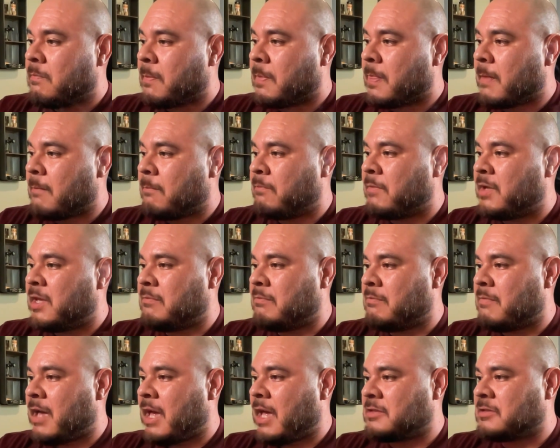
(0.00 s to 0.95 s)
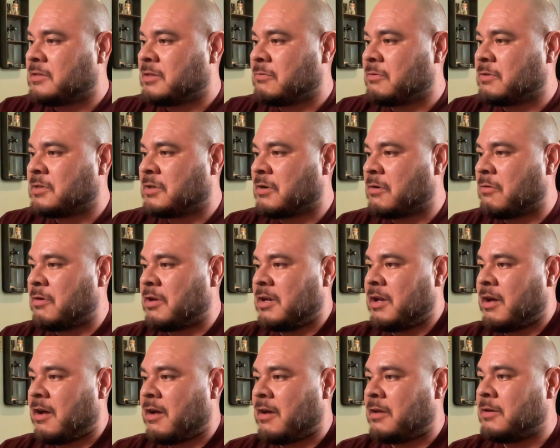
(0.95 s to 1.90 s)
Mitten Master, what's going
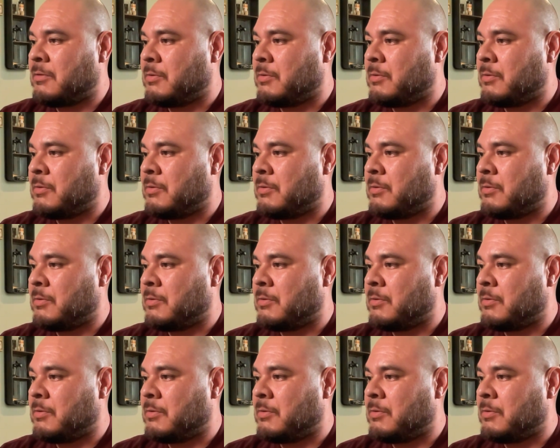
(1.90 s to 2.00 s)
on?